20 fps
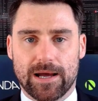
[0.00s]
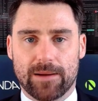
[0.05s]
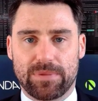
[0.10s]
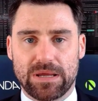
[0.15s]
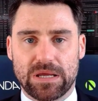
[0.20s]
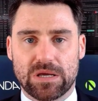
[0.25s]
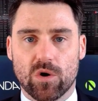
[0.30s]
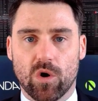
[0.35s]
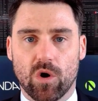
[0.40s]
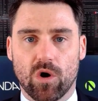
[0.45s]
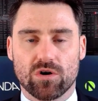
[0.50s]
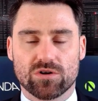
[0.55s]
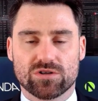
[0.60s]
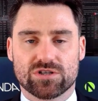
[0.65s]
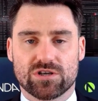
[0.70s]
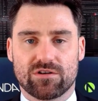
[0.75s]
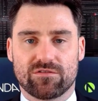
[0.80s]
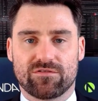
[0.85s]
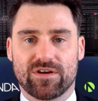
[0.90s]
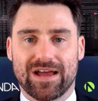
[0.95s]
because
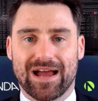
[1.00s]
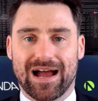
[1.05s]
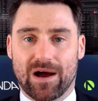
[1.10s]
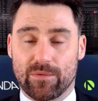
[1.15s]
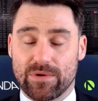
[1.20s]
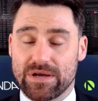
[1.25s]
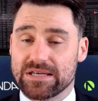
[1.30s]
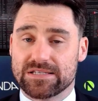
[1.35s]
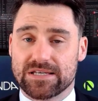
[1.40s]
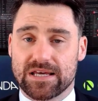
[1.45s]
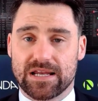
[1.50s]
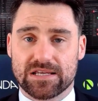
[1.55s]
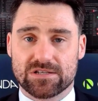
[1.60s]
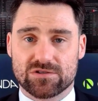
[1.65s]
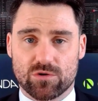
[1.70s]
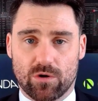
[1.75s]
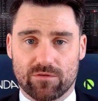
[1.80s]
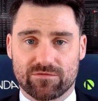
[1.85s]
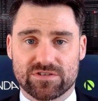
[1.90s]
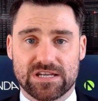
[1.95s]
of how easy it is
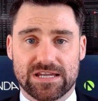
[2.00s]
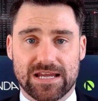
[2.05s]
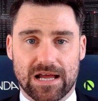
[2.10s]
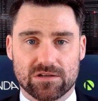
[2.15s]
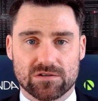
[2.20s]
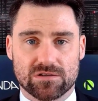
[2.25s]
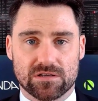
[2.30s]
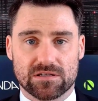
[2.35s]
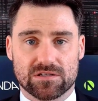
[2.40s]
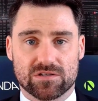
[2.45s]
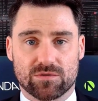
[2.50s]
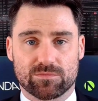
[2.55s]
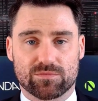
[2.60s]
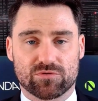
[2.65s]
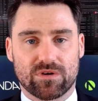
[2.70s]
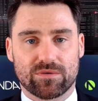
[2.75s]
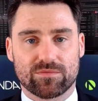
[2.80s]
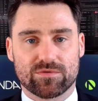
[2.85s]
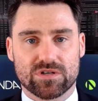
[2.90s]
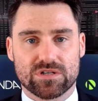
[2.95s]
to obviously cancel the
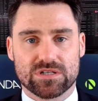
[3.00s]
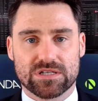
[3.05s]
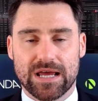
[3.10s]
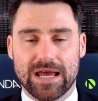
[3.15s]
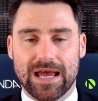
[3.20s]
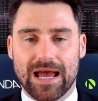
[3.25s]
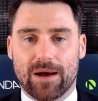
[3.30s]
subscriptions,